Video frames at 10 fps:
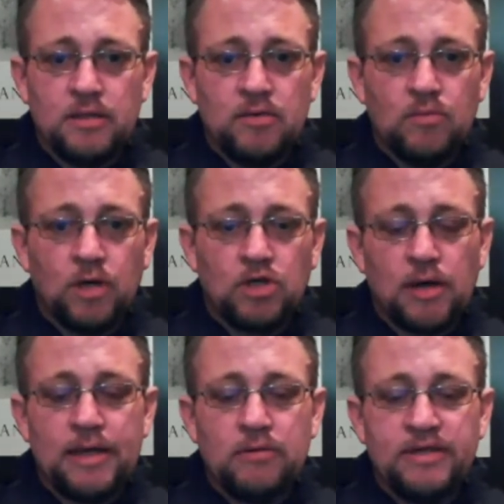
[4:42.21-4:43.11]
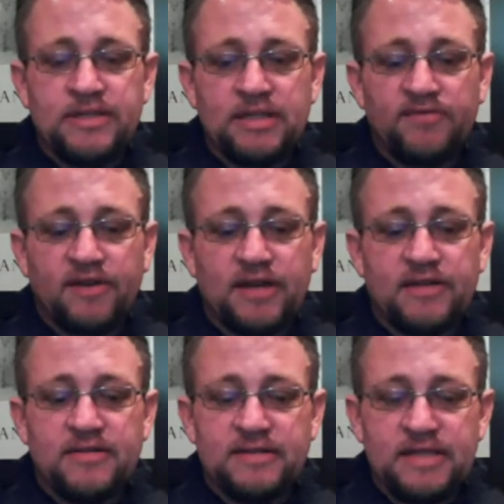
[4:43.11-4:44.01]
you want to try to identify the
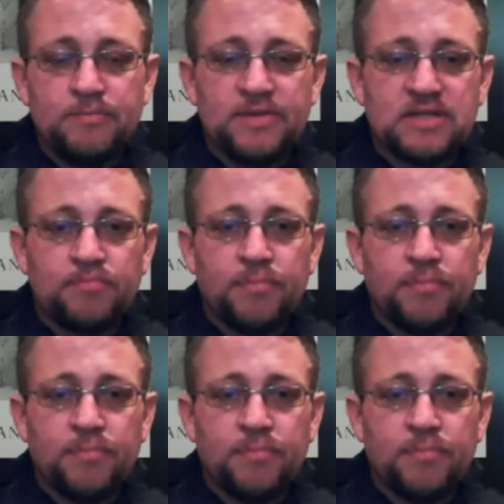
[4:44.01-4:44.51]
deepest